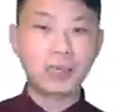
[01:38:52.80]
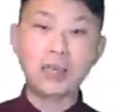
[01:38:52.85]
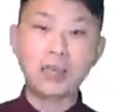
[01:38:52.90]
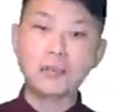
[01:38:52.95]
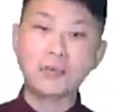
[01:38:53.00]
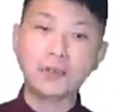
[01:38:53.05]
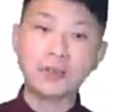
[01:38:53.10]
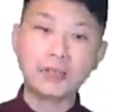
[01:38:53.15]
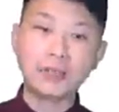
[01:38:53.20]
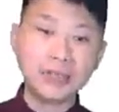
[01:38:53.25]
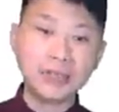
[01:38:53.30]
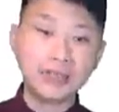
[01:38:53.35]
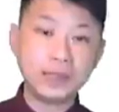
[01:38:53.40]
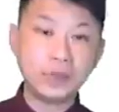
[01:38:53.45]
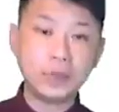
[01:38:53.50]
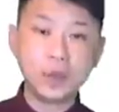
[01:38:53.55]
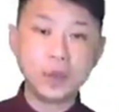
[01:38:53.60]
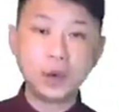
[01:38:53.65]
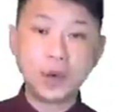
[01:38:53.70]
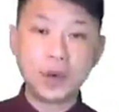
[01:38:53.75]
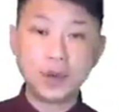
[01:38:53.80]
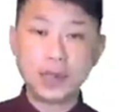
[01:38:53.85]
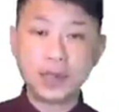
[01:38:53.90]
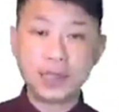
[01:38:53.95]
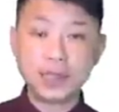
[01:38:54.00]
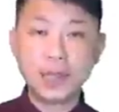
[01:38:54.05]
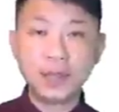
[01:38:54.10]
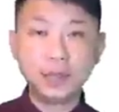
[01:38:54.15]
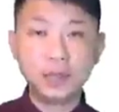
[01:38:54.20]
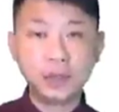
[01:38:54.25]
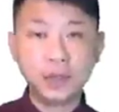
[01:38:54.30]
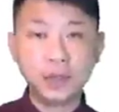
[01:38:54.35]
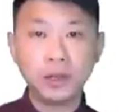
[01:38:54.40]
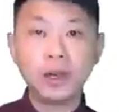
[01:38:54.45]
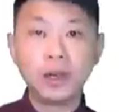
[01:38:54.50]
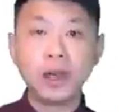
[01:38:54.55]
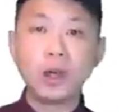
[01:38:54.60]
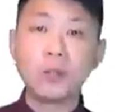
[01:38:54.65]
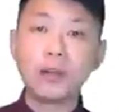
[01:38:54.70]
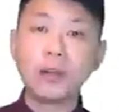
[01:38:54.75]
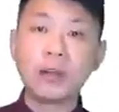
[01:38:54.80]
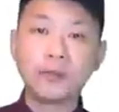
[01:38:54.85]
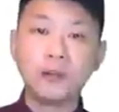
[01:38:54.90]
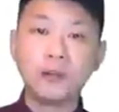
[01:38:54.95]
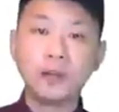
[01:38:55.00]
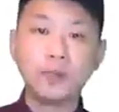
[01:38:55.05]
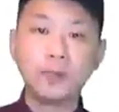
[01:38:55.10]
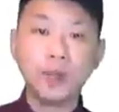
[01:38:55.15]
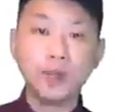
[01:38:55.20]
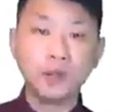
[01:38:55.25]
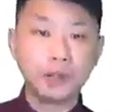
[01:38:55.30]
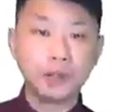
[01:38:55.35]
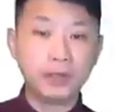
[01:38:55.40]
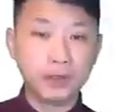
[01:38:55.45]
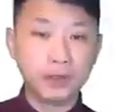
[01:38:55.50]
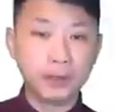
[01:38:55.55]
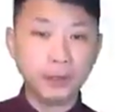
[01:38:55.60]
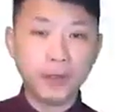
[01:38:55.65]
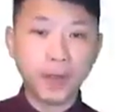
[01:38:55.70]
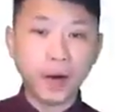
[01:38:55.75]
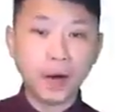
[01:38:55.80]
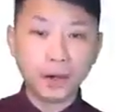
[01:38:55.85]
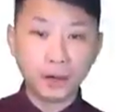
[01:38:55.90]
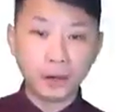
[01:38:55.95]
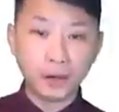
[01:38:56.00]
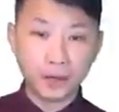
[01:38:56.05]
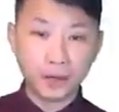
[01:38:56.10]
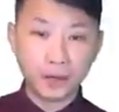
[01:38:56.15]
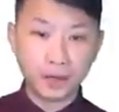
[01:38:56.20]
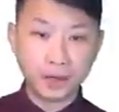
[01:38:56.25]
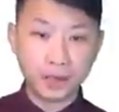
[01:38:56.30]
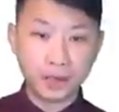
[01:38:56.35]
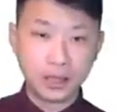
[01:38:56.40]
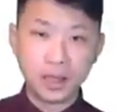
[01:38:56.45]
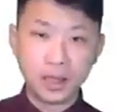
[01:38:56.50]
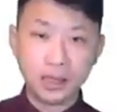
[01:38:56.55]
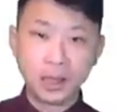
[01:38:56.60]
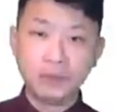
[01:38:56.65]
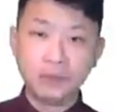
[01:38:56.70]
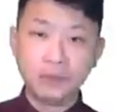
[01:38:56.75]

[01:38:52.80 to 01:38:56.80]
And for system requirements capture, we have to build different models.